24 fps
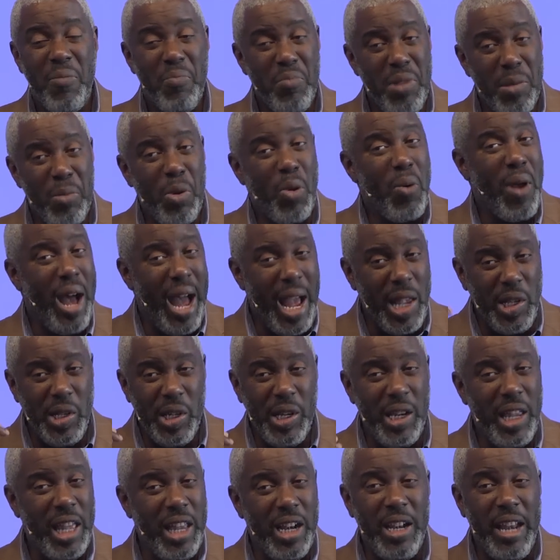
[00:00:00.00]
memorized
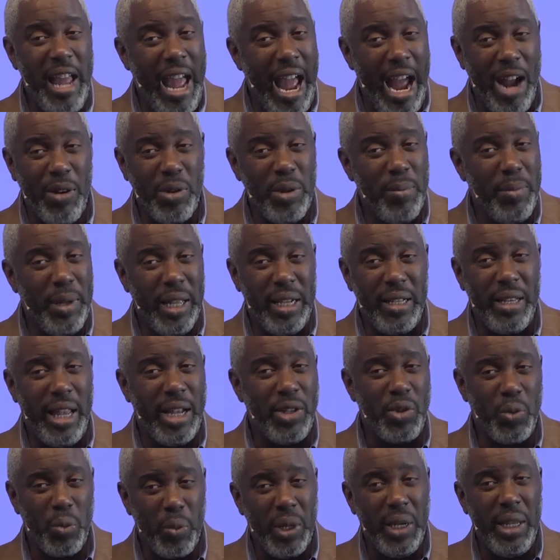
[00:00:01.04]
it in an Arabic that's